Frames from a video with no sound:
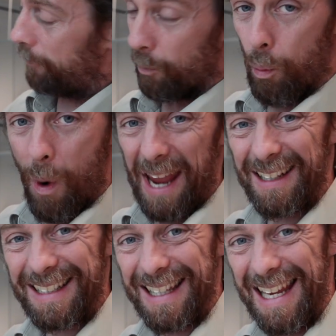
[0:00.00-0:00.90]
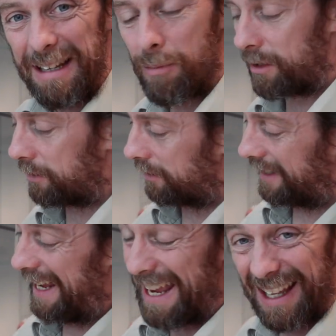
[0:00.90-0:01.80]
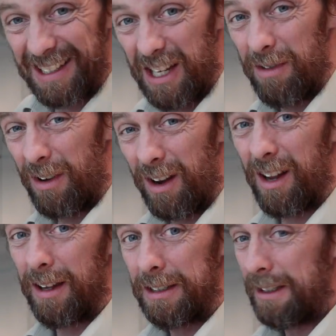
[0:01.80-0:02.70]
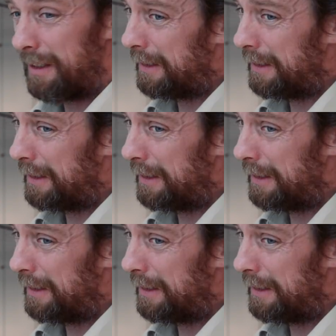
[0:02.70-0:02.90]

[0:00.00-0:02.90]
way under these muscles here. So you've got to